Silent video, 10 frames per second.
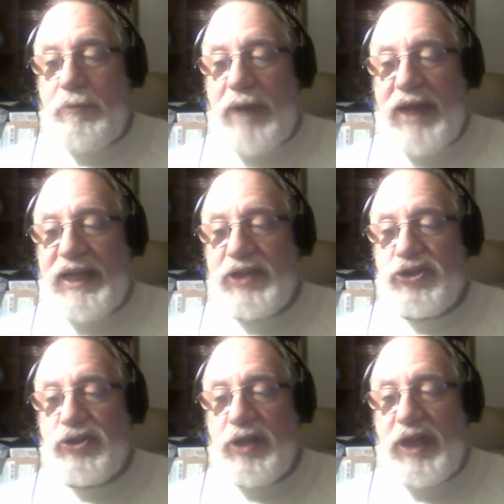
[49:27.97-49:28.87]
my
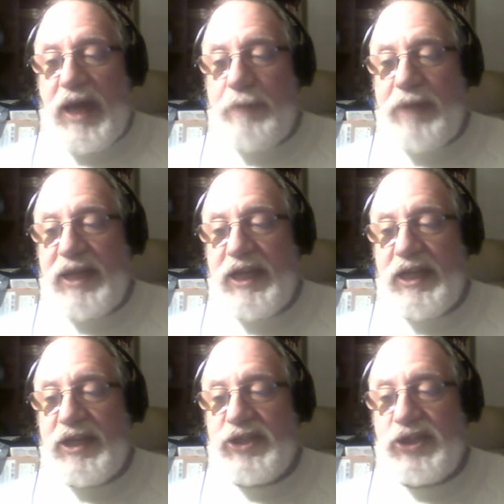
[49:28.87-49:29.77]
answer to that,
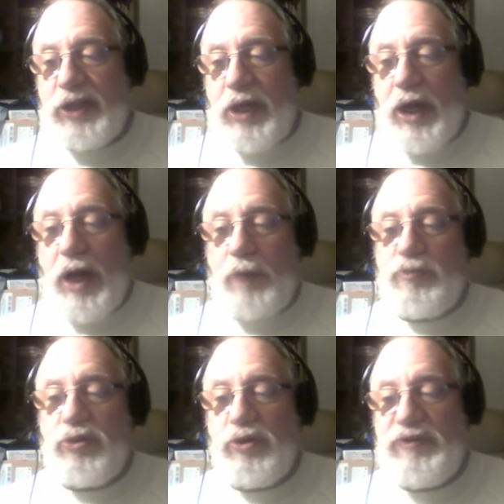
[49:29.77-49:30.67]
Becky, is
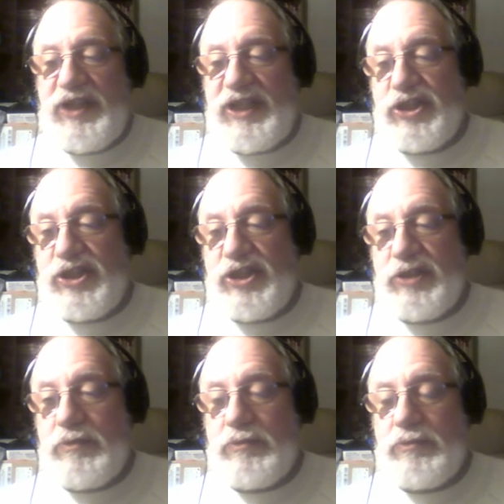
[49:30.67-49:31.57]
prove he didn't.